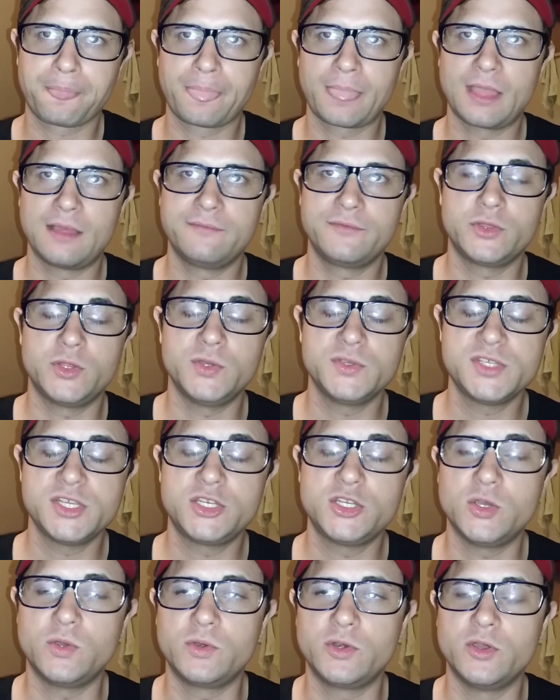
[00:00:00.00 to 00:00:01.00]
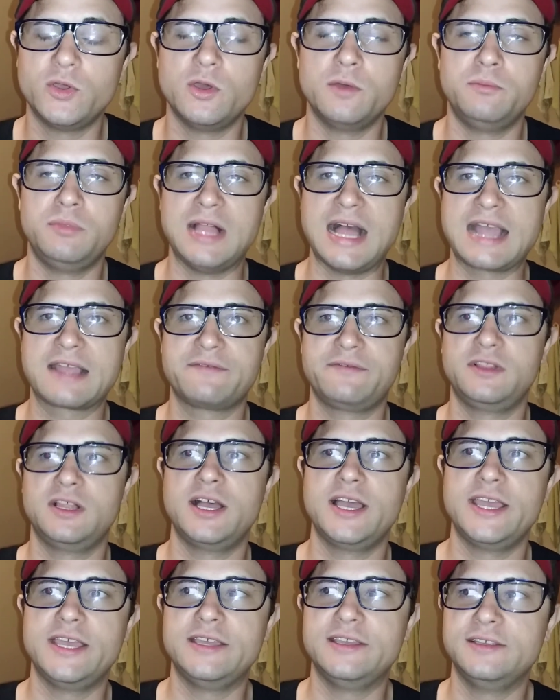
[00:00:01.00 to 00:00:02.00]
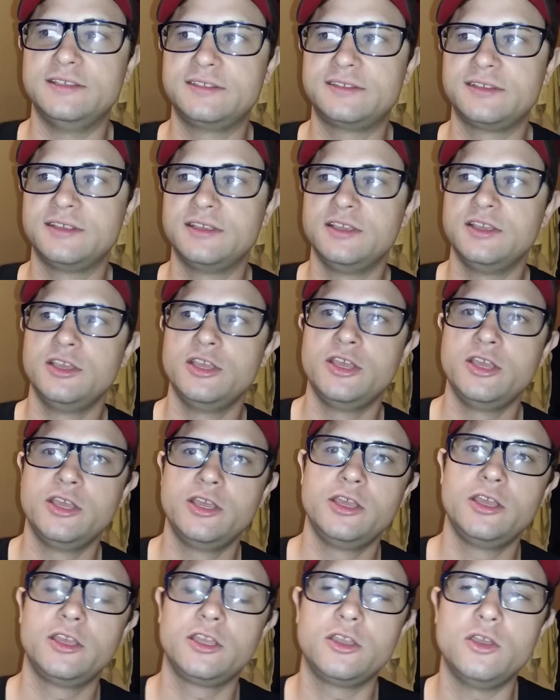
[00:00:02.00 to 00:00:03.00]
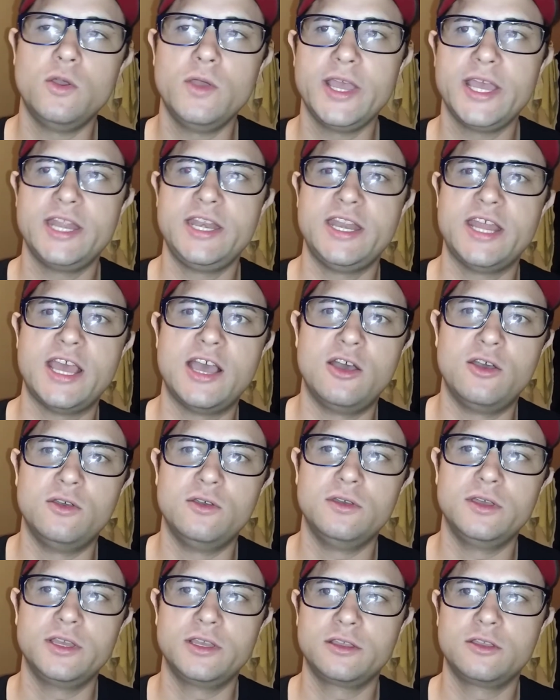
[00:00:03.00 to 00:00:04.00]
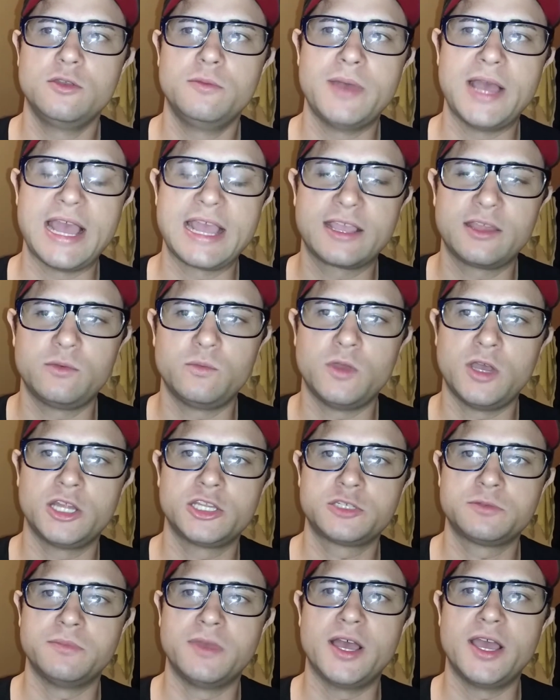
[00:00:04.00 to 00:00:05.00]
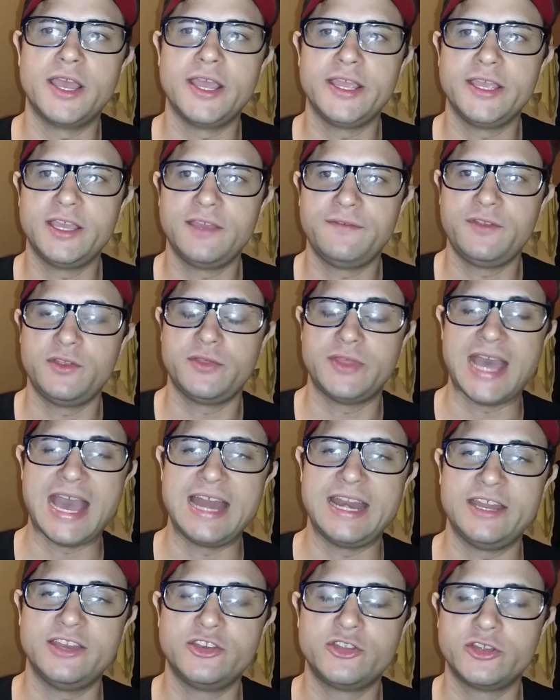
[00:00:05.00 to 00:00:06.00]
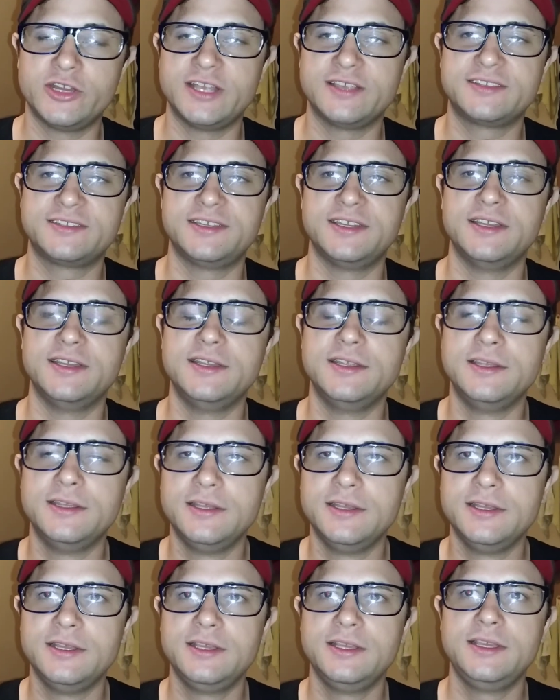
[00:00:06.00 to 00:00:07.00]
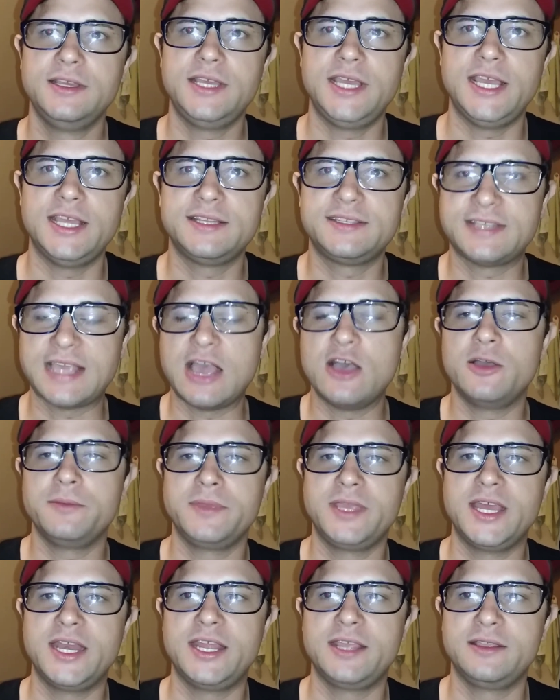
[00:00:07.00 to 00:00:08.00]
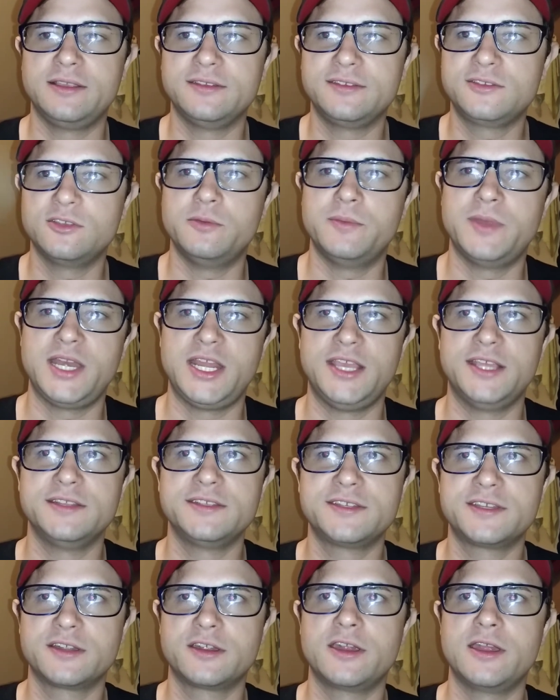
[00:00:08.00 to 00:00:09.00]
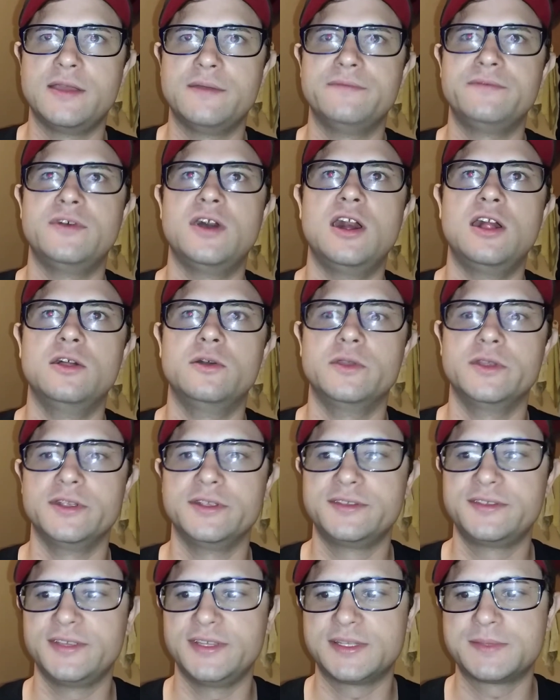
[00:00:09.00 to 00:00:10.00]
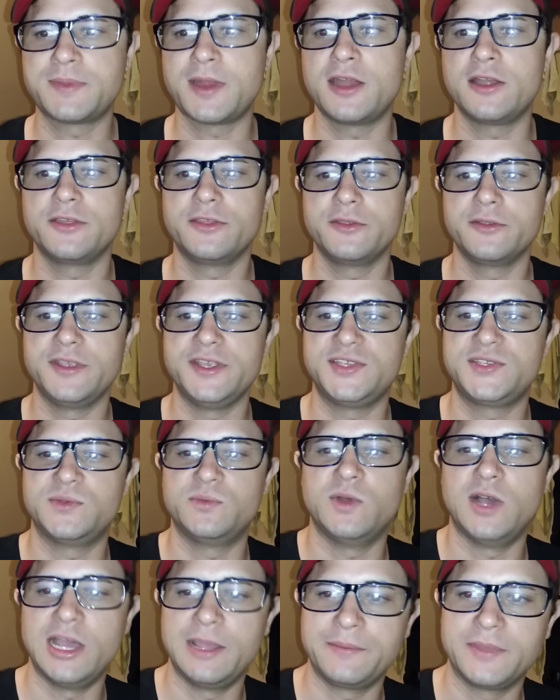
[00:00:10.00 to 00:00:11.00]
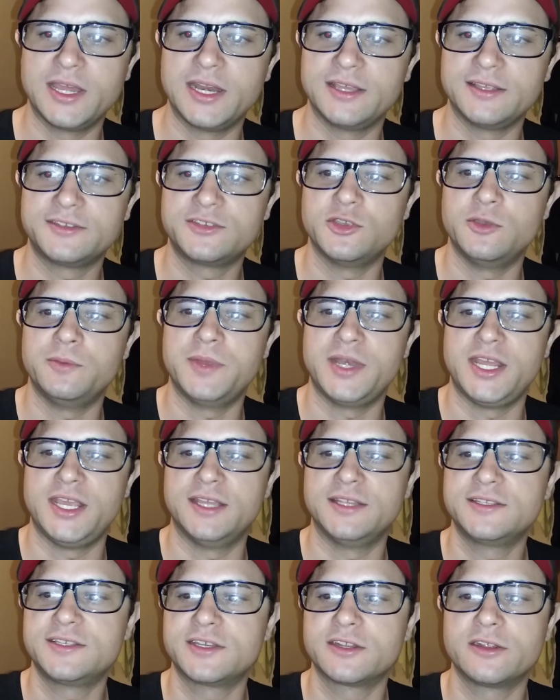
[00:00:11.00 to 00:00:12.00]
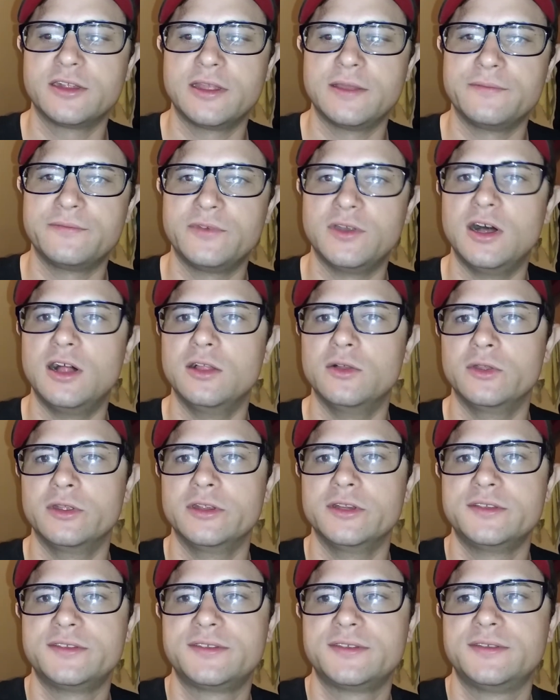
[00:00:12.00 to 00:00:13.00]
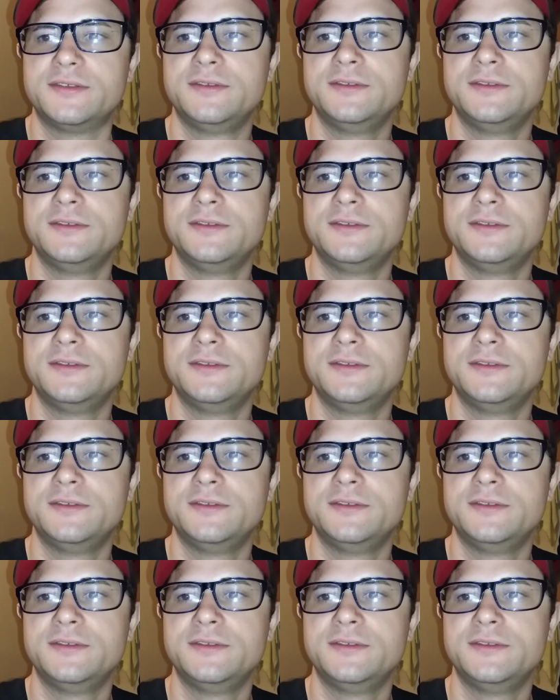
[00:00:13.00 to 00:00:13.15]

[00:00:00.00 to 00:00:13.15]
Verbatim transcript: For those that don't know what Blackfly is, go ahead now and go back and watch my... If you're that interested, it's how I'm getting so many Instagram followers. It's part of the reason why I'm getting so many Instagram followers